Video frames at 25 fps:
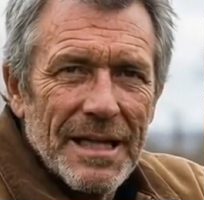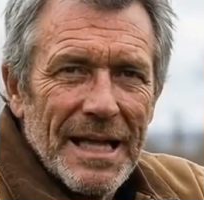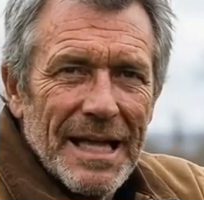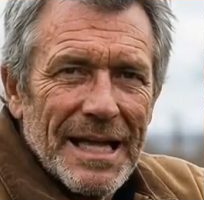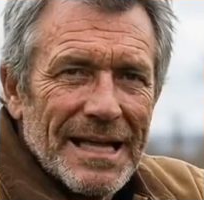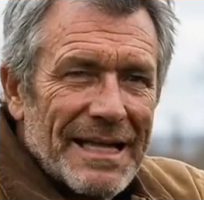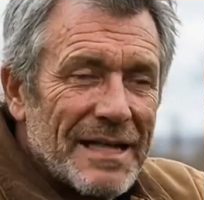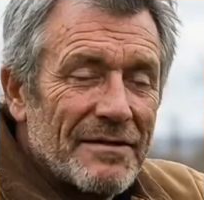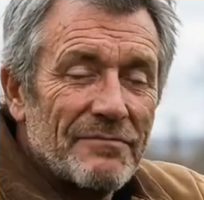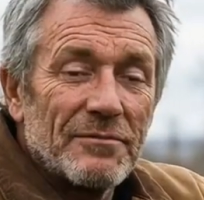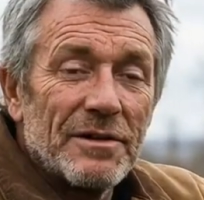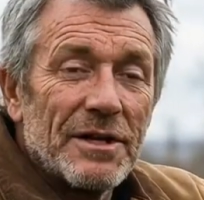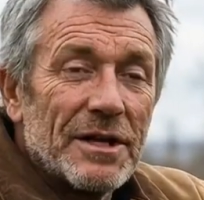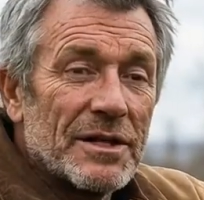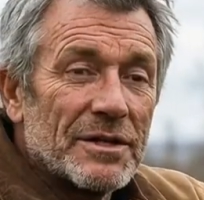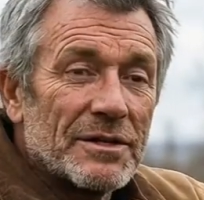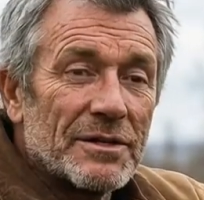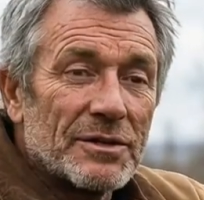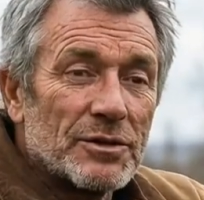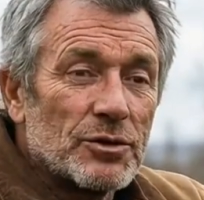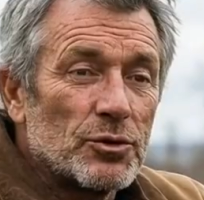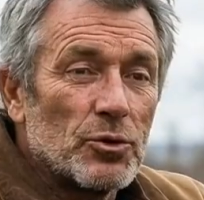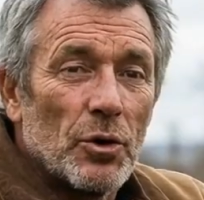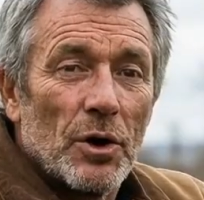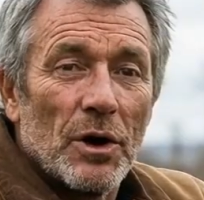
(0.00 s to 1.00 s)
and every year
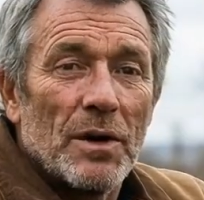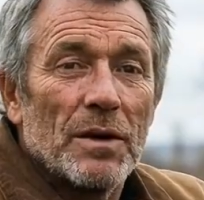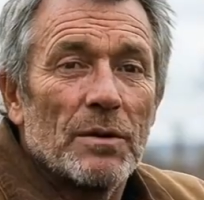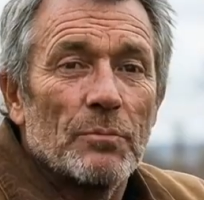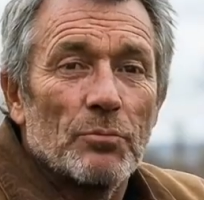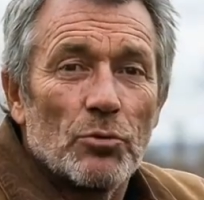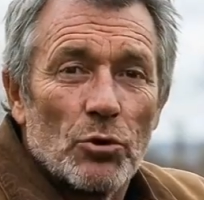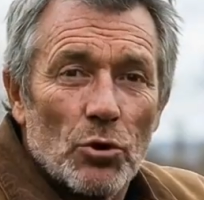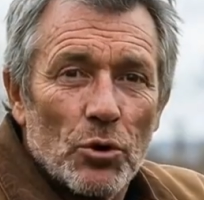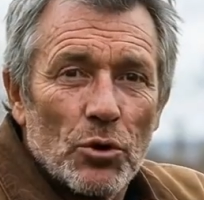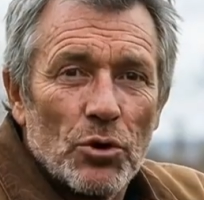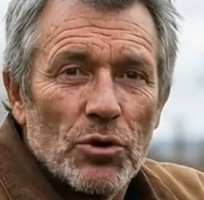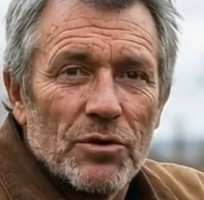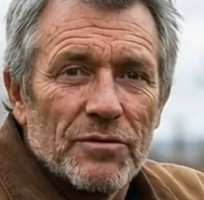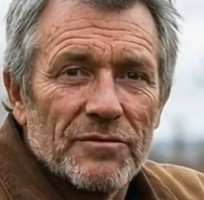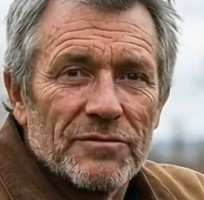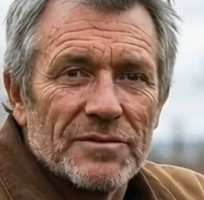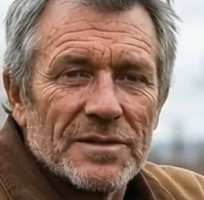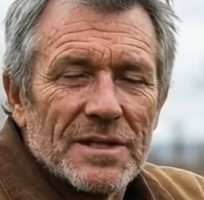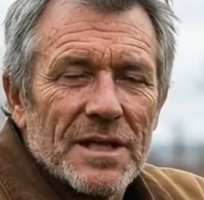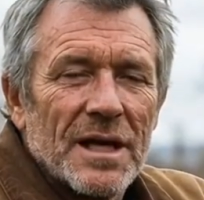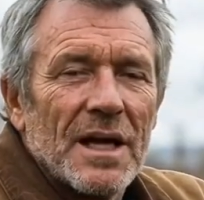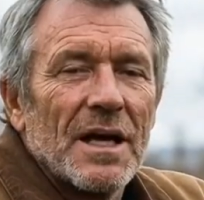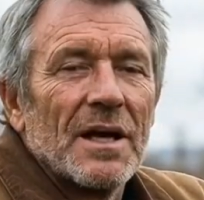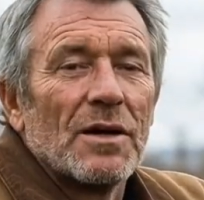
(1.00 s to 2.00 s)
the soil
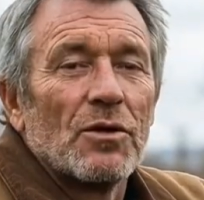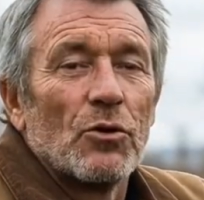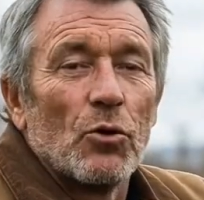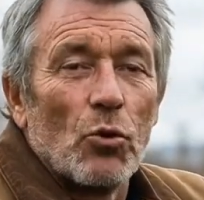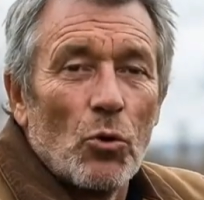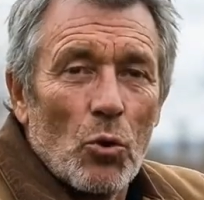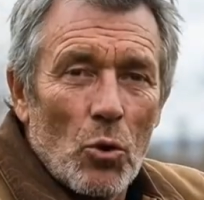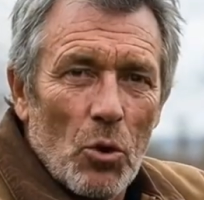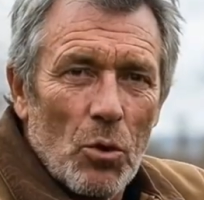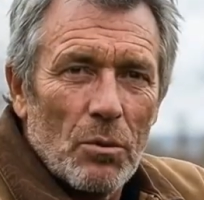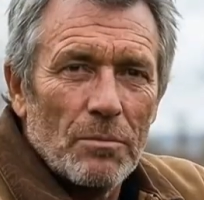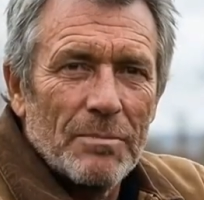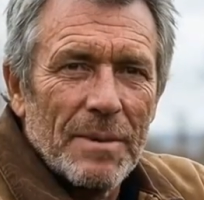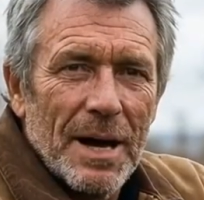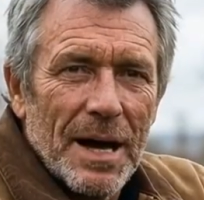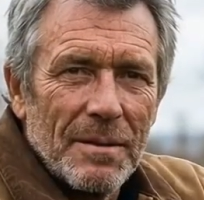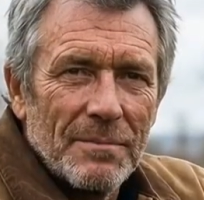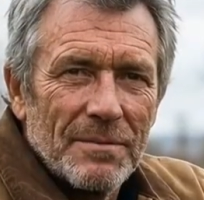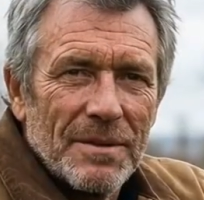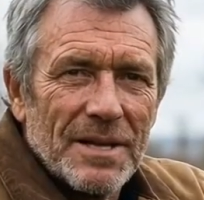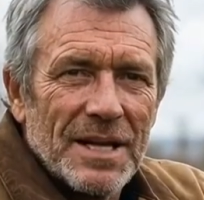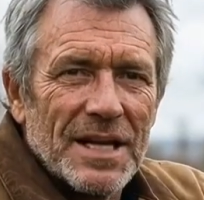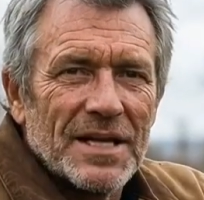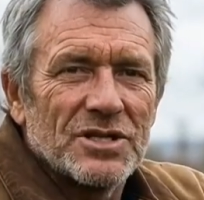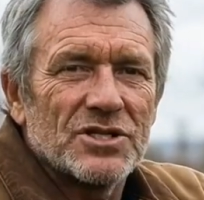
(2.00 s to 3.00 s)
improves, the worm
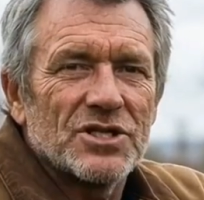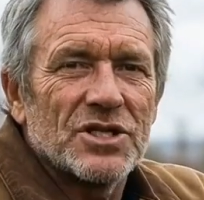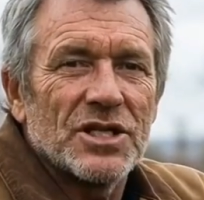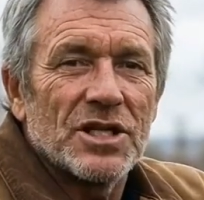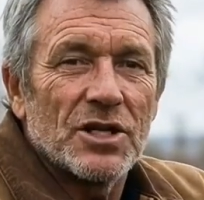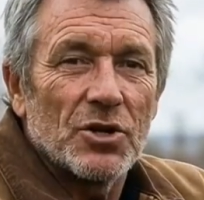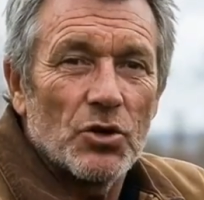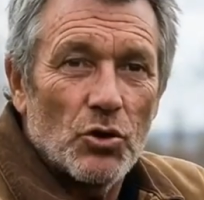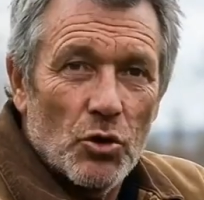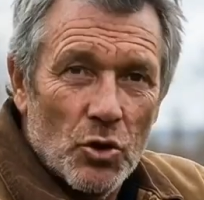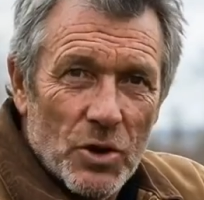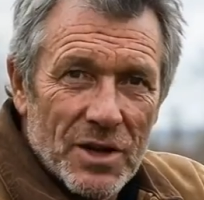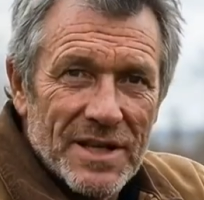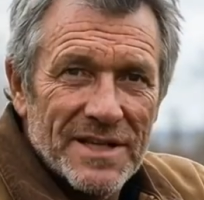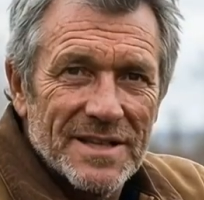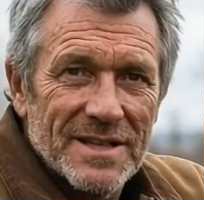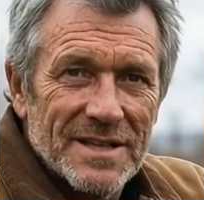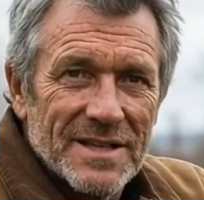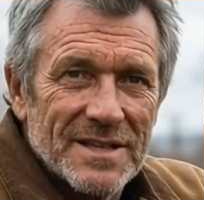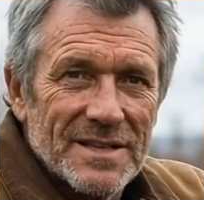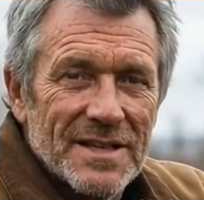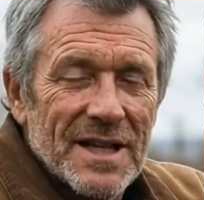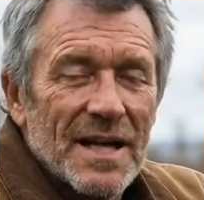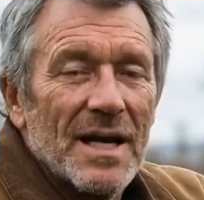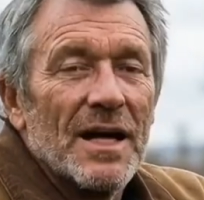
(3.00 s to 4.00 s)
population
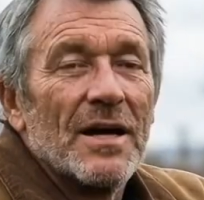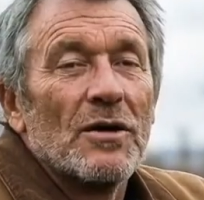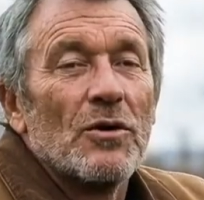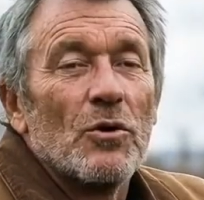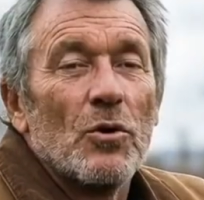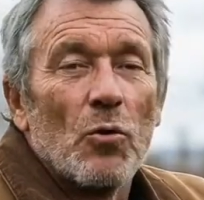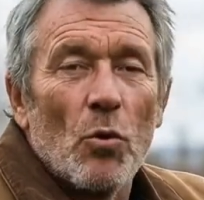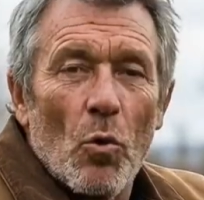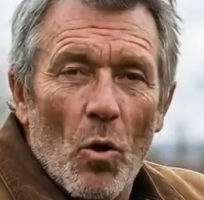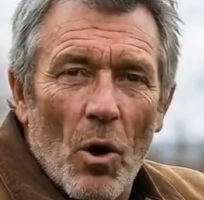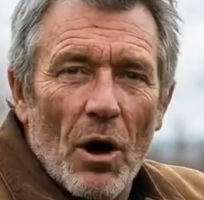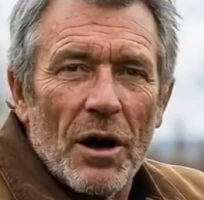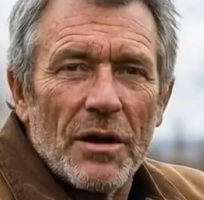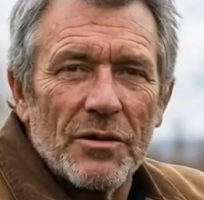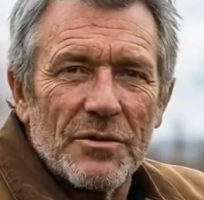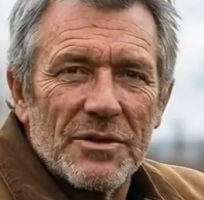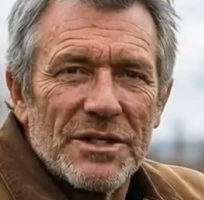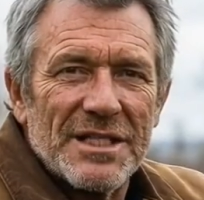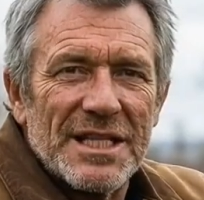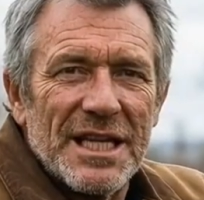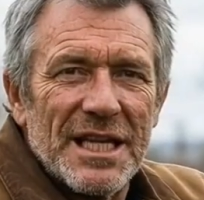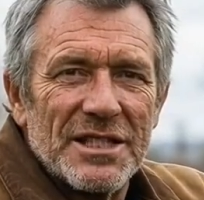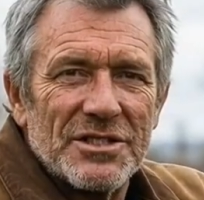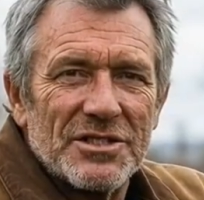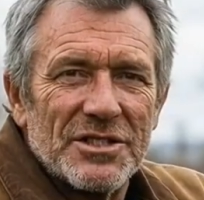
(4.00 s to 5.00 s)
increases, the water
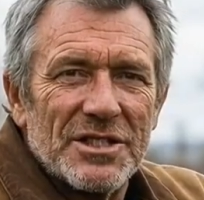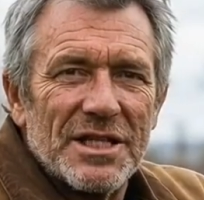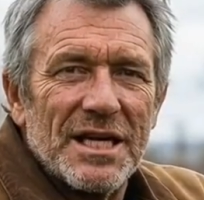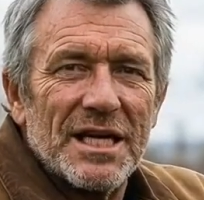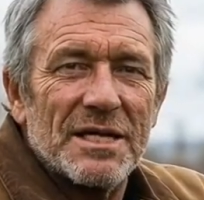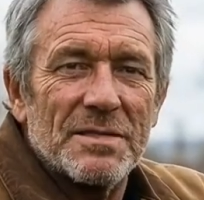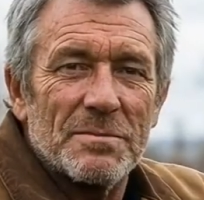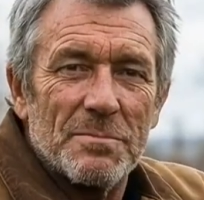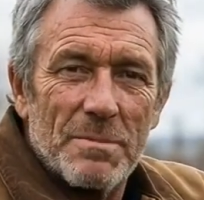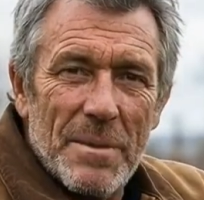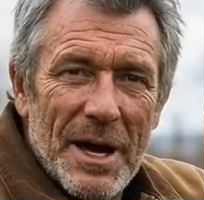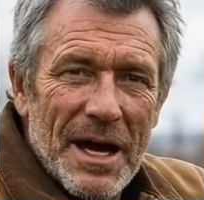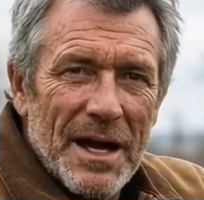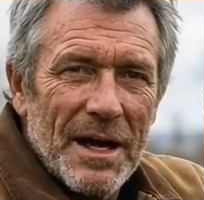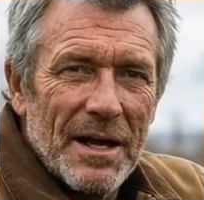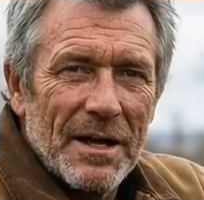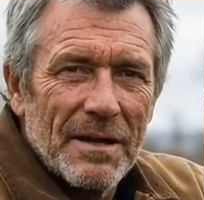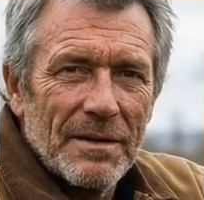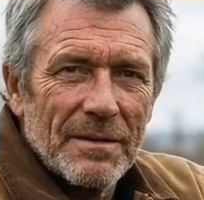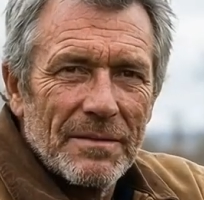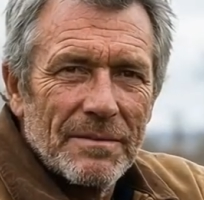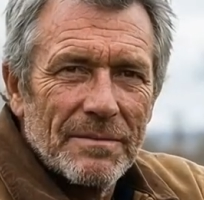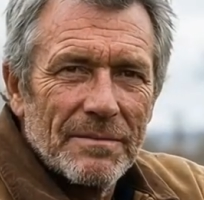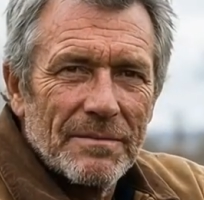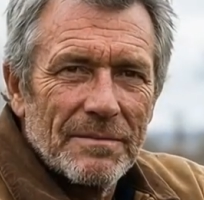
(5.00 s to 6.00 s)
retention gets better.